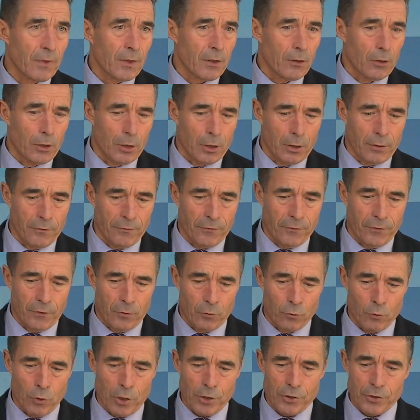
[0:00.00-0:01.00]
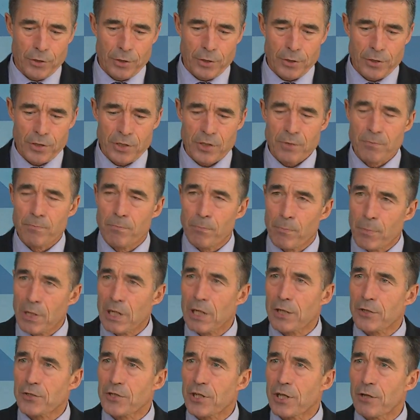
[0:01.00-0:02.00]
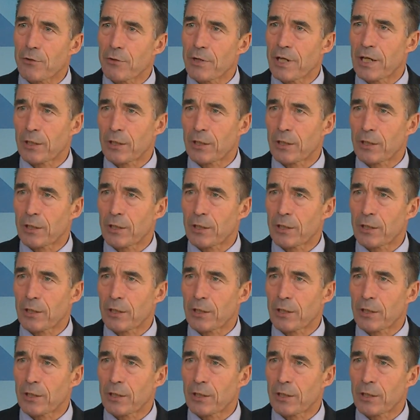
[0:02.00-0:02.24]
of Russia's military